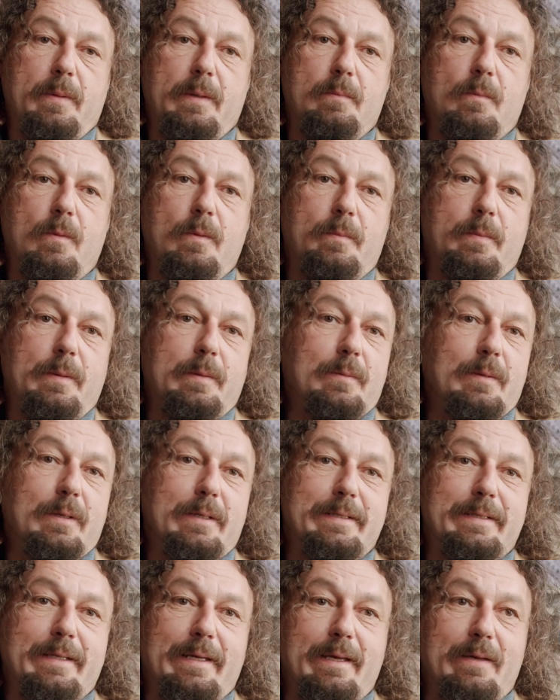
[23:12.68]
people
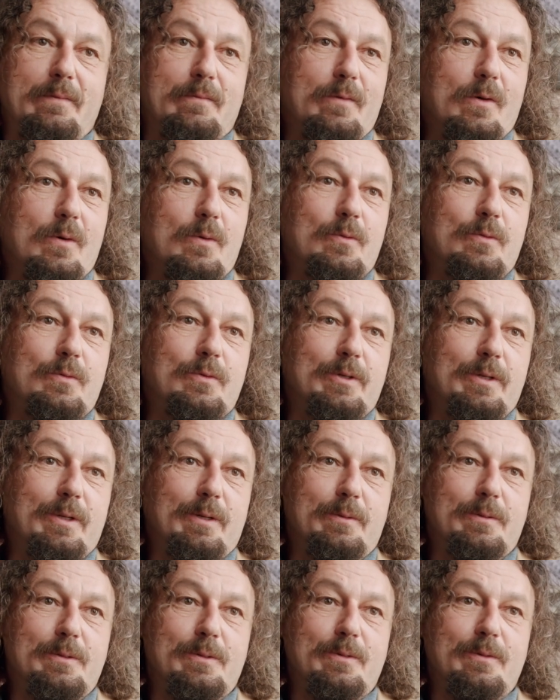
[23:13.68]
need to get involved, you
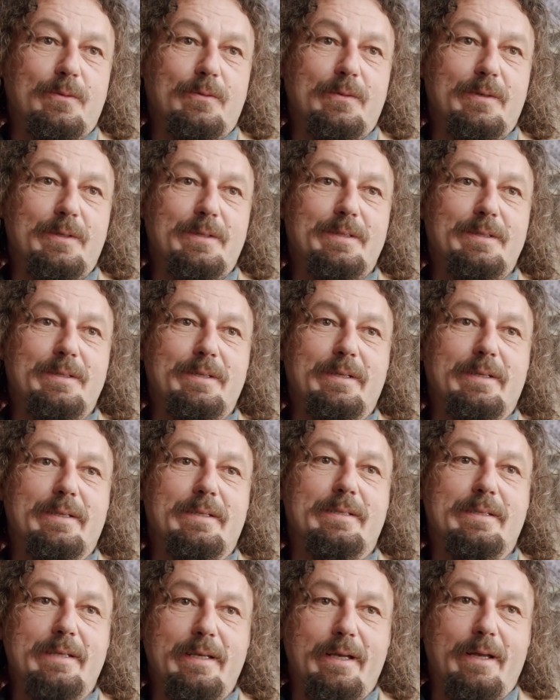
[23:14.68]
know, sort of. It's, you could
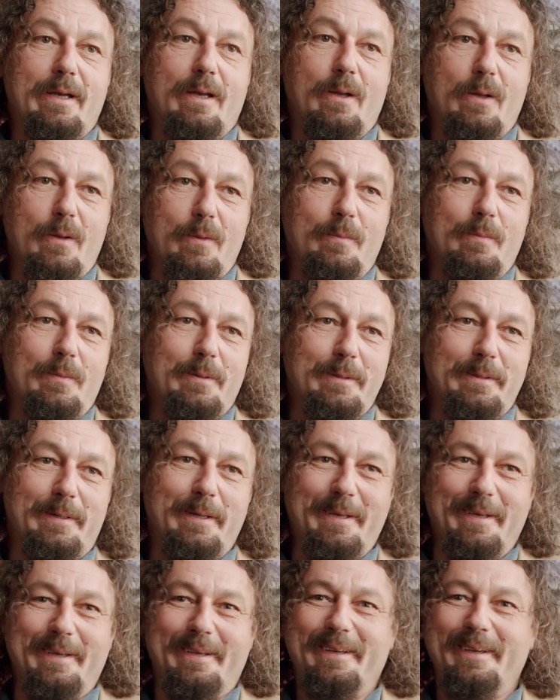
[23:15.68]
sit at home, and
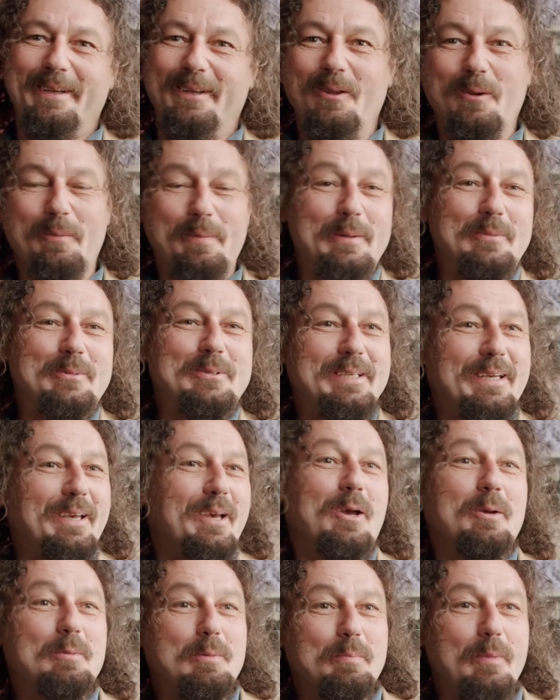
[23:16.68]
a lot of people sit at
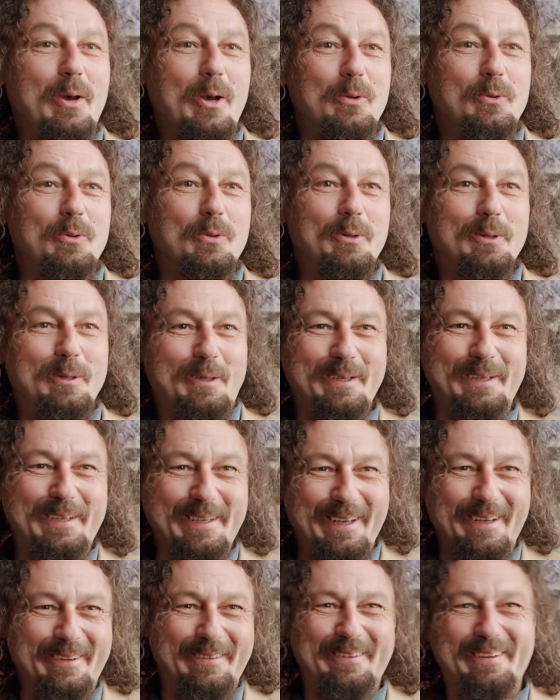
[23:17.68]
home and moan, you
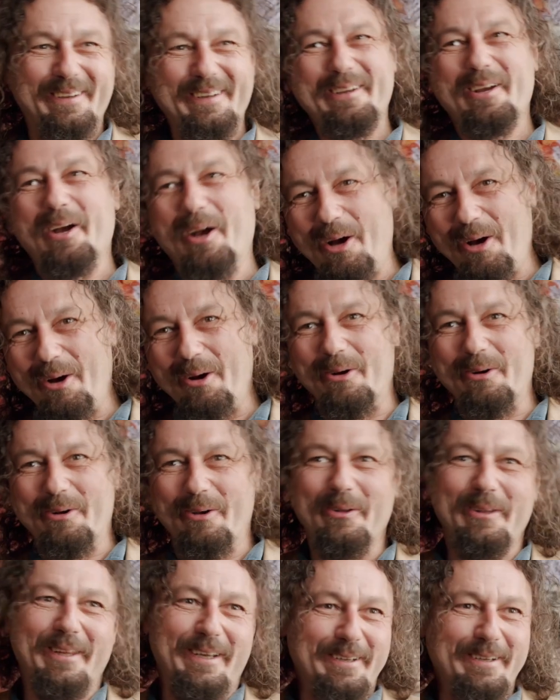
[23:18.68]
know, oh
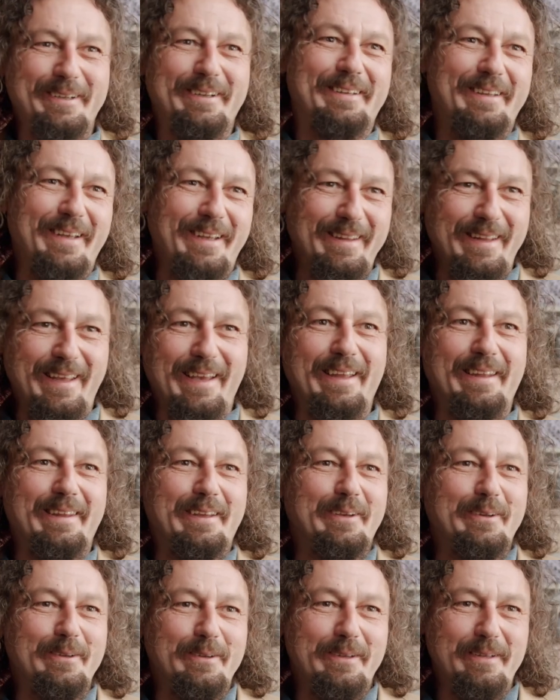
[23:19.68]
God, they could have done that and
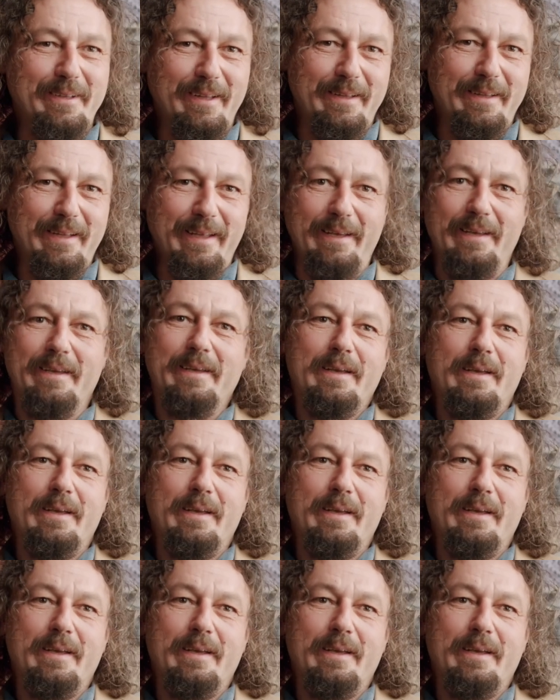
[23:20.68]
they could have done that.